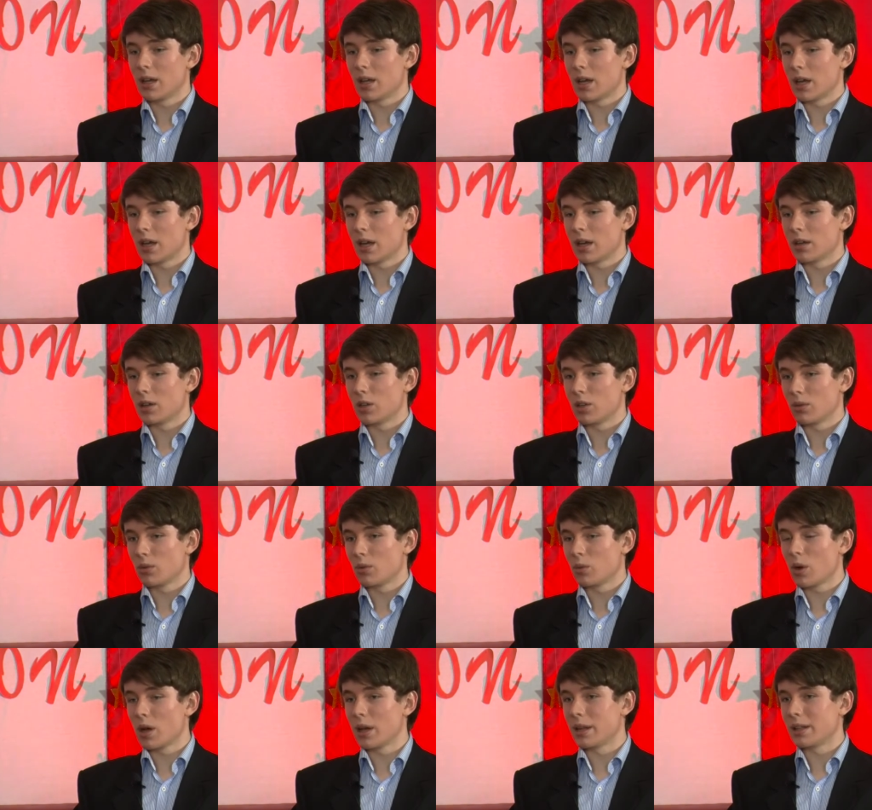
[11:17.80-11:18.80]
uh,
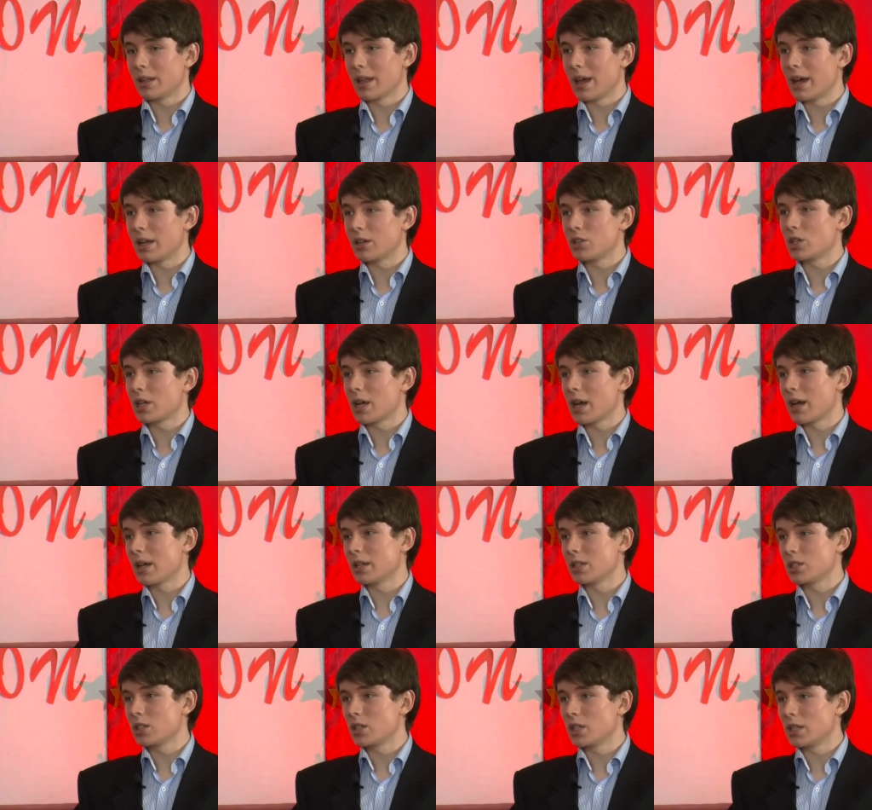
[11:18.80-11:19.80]
quite large
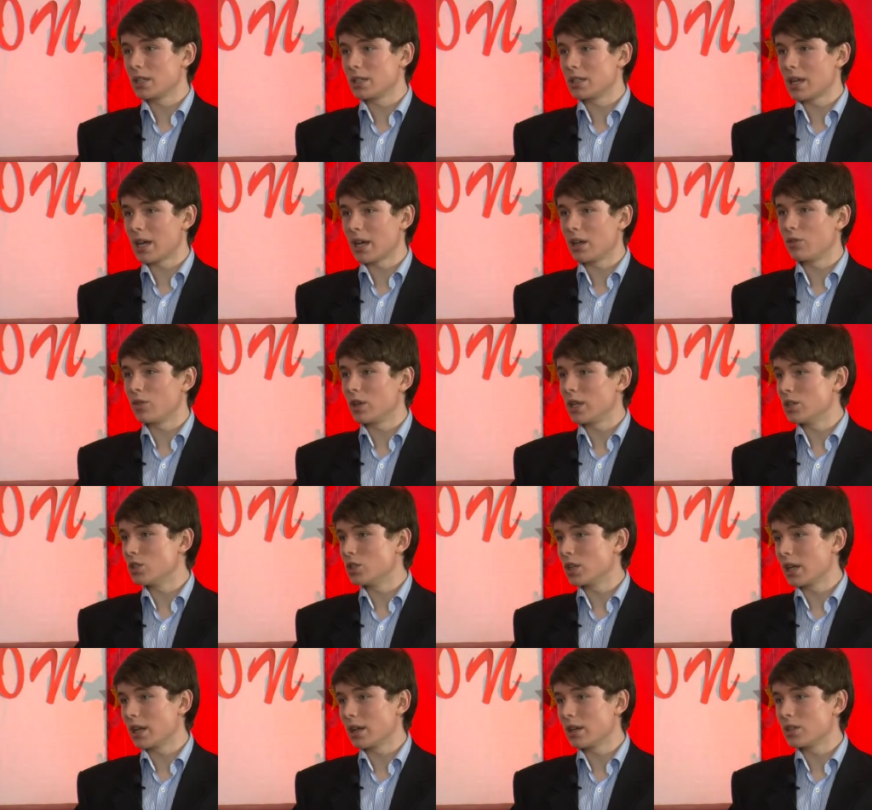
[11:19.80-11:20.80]
cuts to the TAFE and
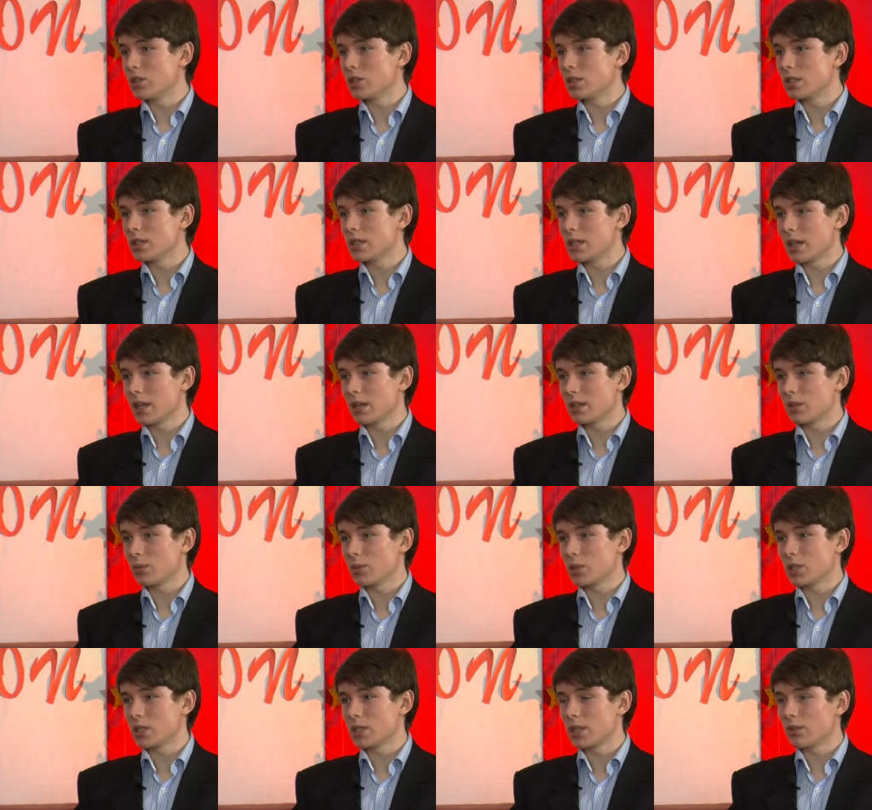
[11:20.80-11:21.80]
education sector,
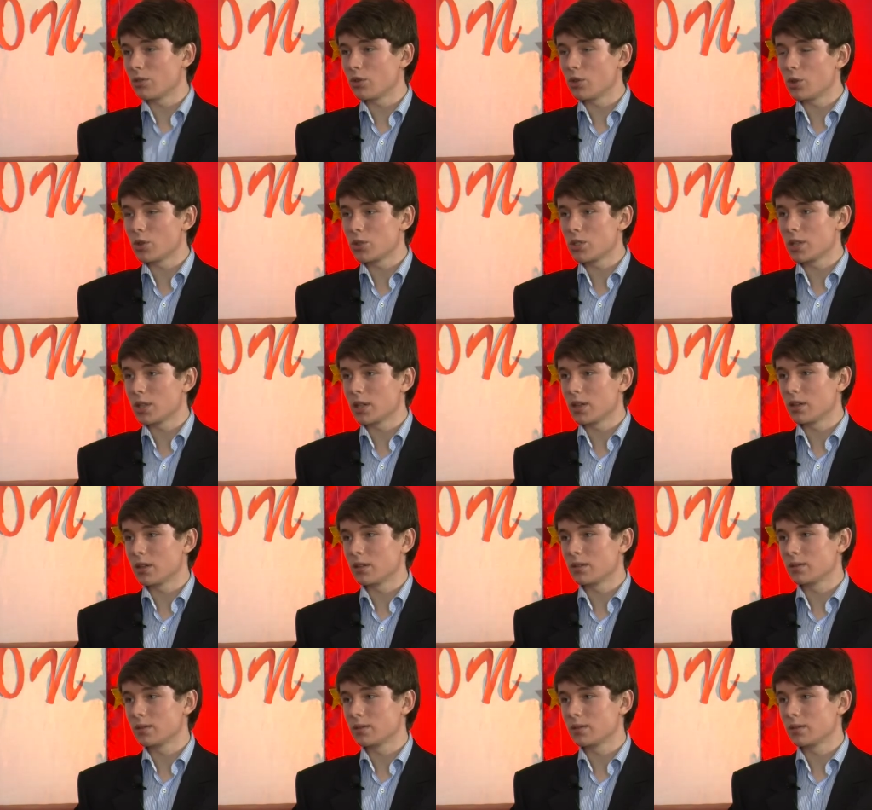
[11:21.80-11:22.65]
which is unfortunate.